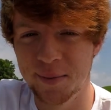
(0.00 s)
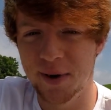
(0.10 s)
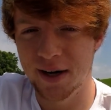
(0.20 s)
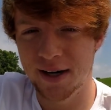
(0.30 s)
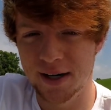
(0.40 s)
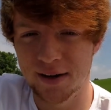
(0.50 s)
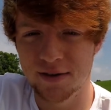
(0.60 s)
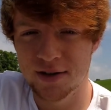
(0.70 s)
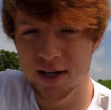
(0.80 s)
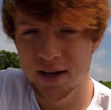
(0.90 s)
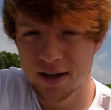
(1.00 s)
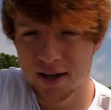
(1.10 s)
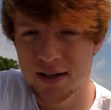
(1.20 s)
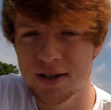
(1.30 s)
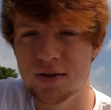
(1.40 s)
But if there's anything
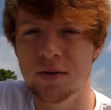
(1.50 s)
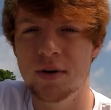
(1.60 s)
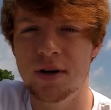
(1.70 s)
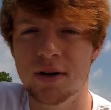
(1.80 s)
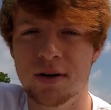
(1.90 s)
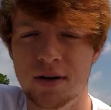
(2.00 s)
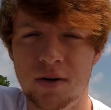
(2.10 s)
else you want me to,